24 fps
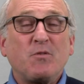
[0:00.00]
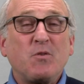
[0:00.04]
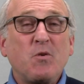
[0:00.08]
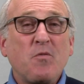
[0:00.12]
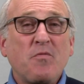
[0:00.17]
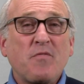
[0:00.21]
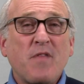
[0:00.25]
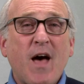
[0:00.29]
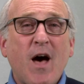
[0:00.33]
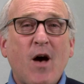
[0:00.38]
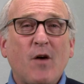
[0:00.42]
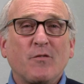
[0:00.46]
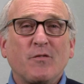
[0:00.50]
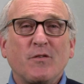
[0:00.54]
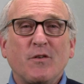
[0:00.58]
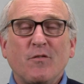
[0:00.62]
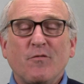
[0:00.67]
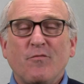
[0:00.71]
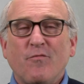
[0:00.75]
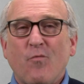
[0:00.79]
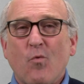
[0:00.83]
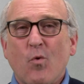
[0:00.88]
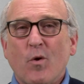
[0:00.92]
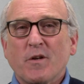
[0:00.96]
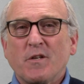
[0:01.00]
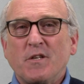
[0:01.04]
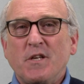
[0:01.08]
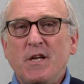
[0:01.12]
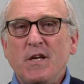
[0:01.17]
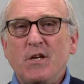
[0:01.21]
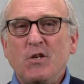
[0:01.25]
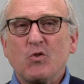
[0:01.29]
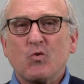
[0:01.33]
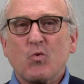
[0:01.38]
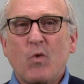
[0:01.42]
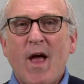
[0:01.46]

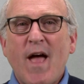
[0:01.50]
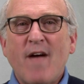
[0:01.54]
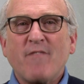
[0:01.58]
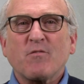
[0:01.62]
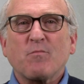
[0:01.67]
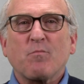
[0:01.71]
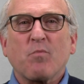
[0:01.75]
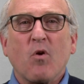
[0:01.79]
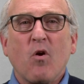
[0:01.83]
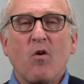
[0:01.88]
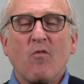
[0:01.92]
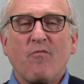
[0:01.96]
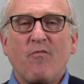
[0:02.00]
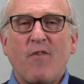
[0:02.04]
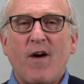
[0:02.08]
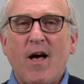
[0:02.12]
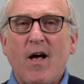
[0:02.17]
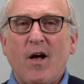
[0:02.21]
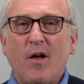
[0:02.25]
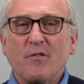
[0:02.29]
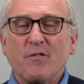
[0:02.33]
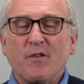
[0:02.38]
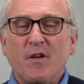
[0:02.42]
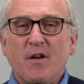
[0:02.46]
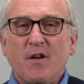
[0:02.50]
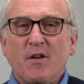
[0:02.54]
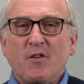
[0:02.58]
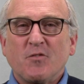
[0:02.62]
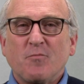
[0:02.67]
2014 Draft Profiles,